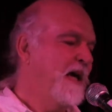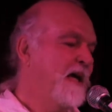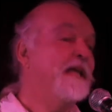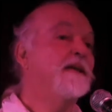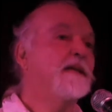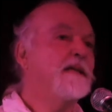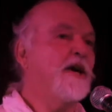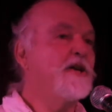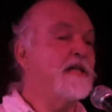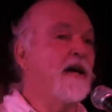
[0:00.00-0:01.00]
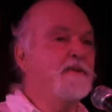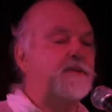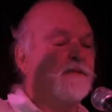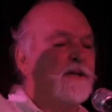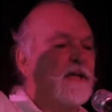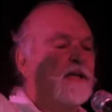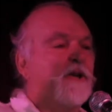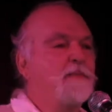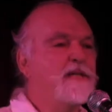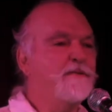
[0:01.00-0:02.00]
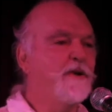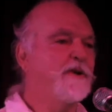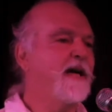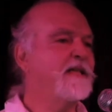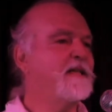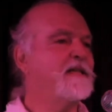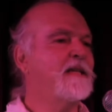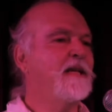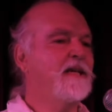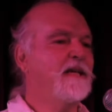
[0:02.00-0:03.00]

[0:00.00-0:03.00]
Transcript: And the coastline was 15 kilometres further out to sea.